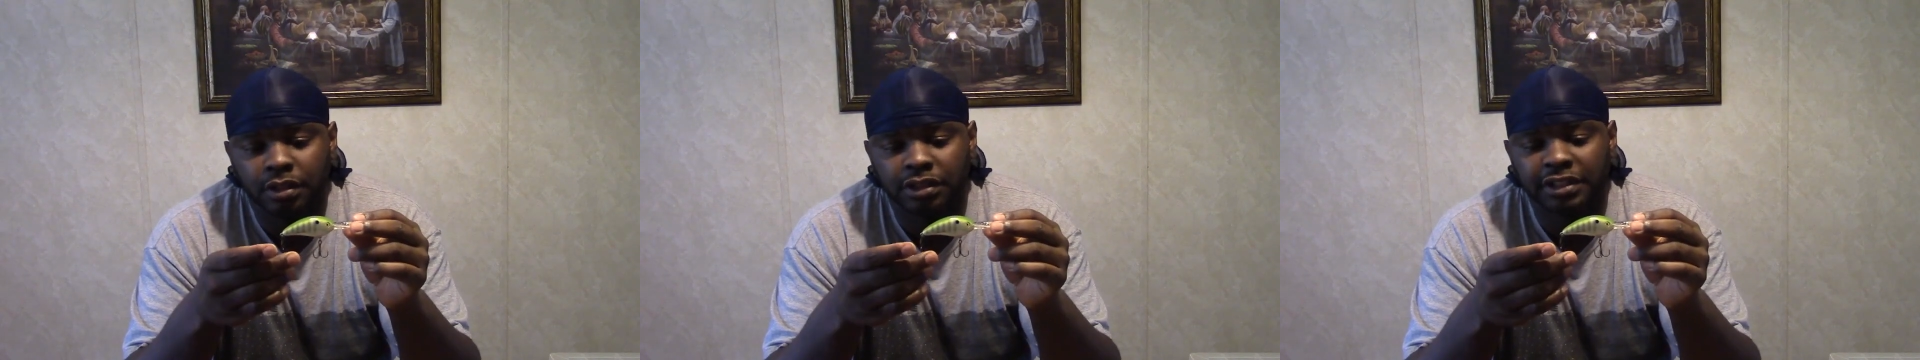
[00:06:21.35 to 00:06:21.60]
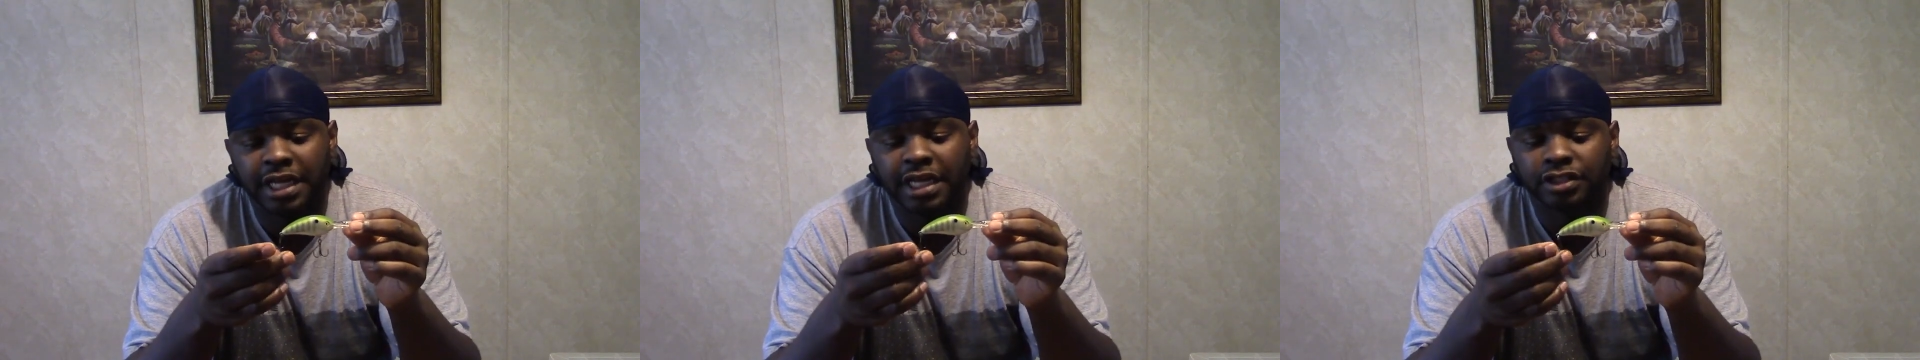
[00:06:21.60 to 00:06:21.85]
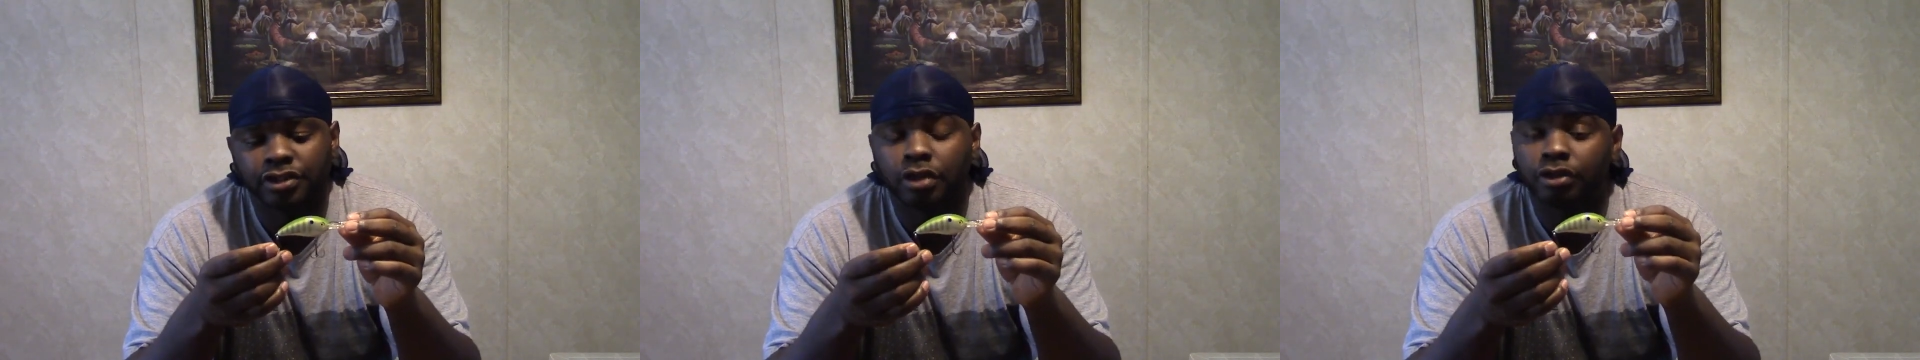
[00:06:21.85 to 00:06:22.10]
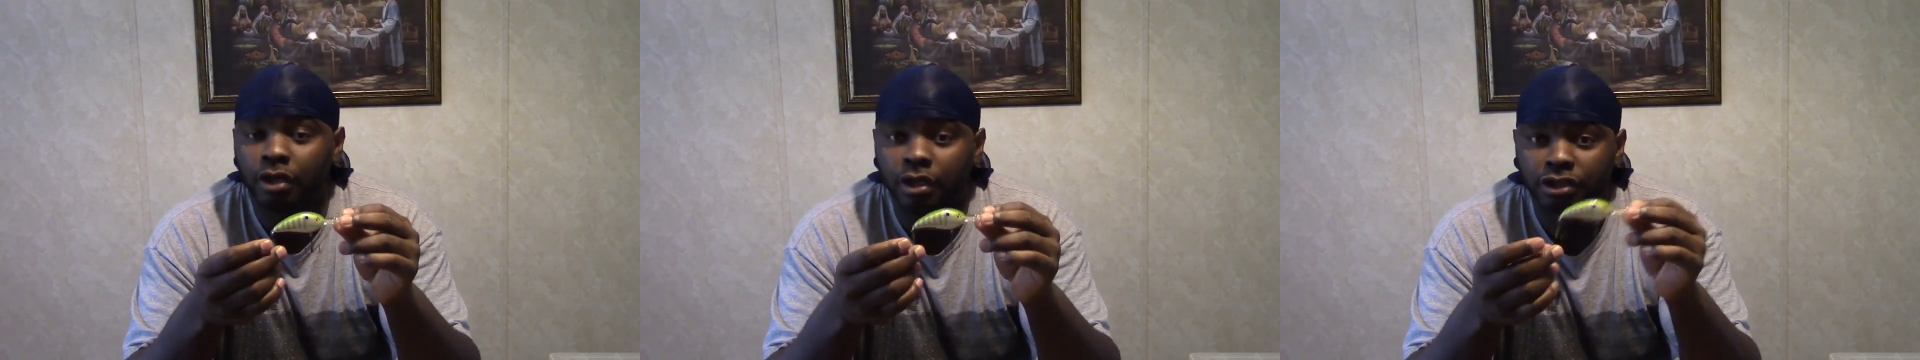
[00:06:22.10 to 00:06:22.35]

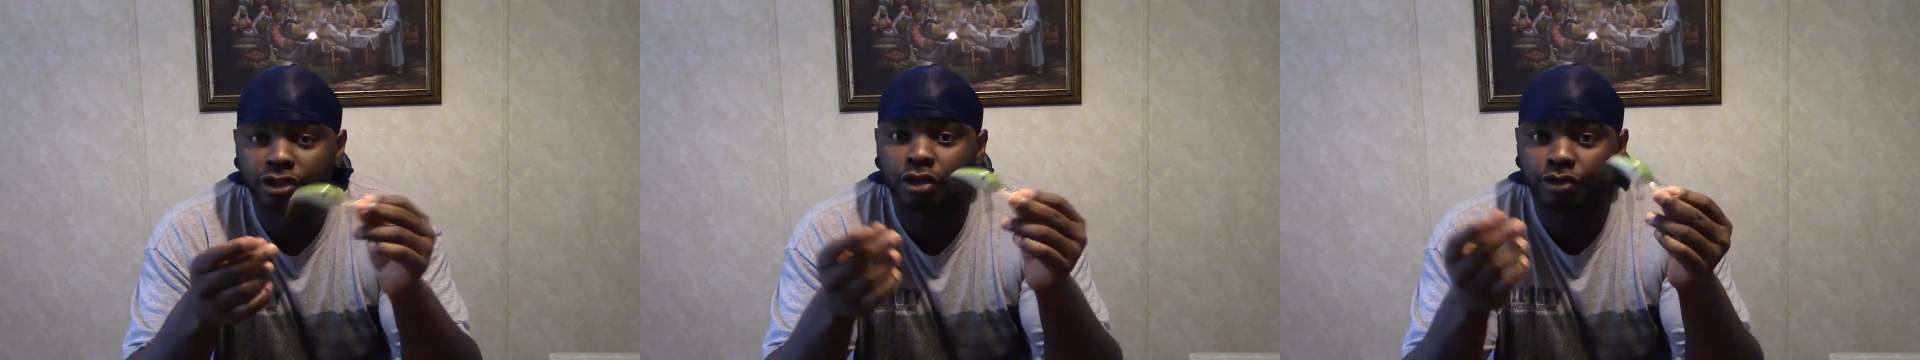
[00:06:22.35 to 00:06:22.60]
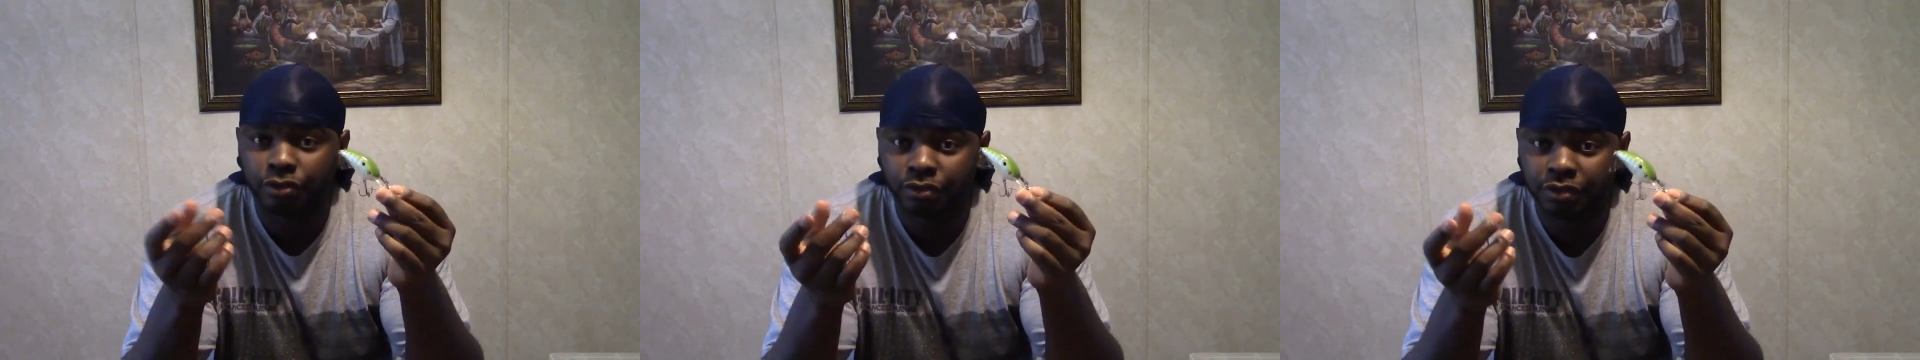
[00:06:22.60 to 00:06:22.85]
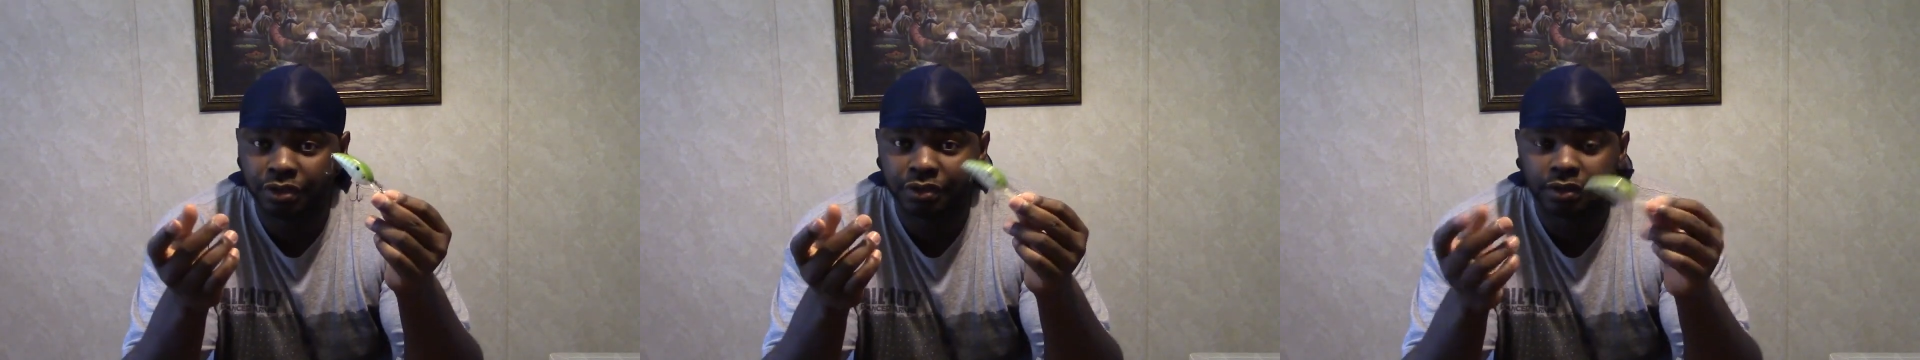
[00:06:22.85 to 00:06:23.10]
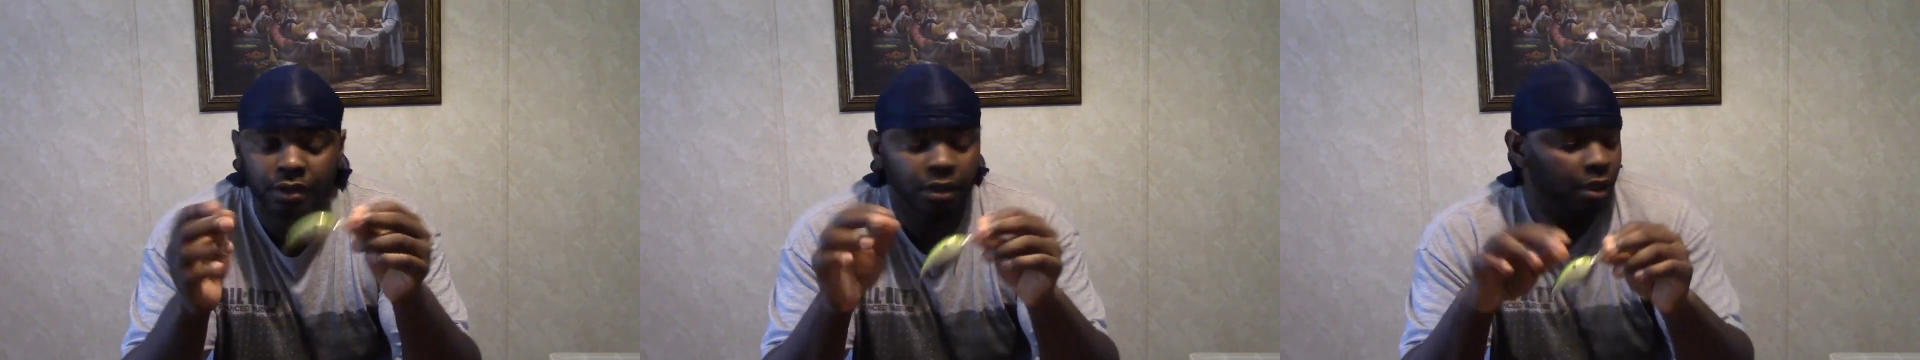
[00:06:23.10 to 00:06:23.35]
chartreuse,
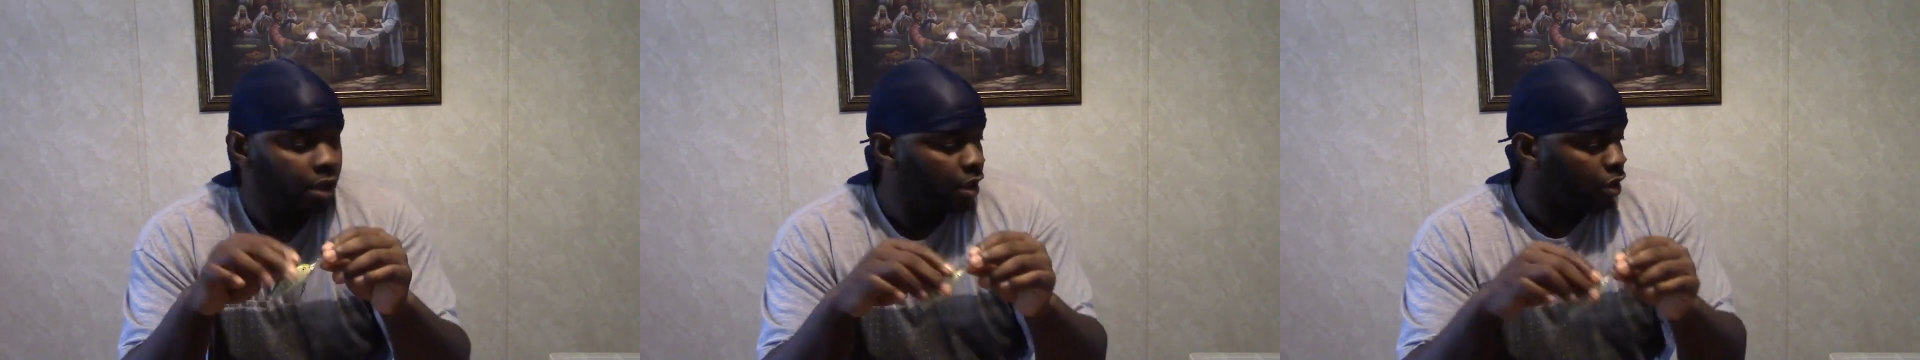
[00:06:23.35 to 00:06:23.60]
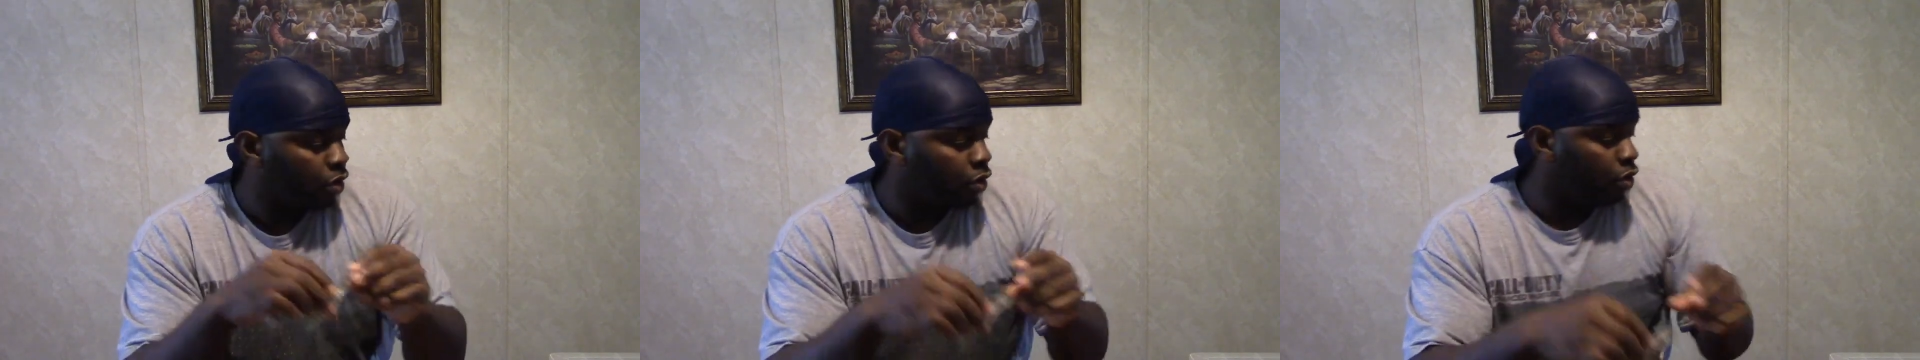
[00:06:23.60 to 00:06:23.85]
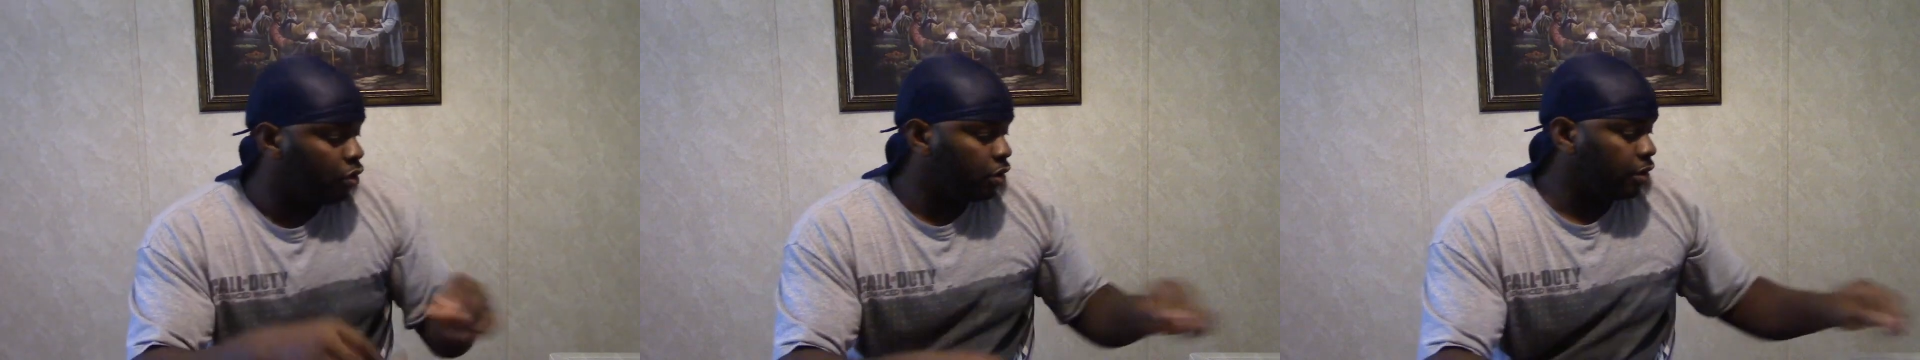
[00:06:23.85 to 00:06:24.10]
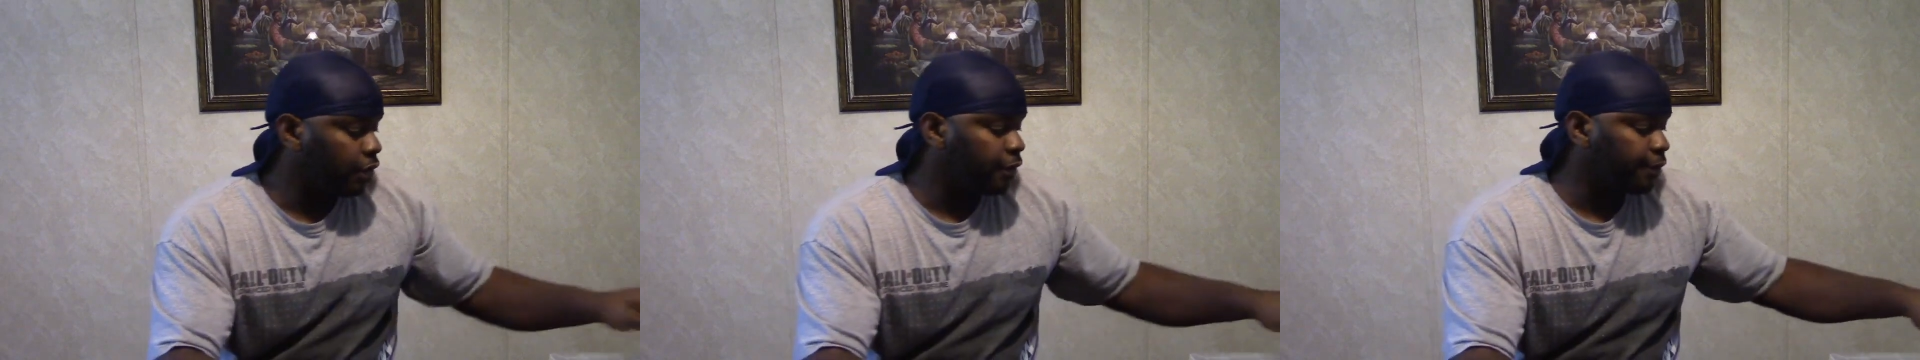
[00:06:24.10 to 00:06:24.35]
or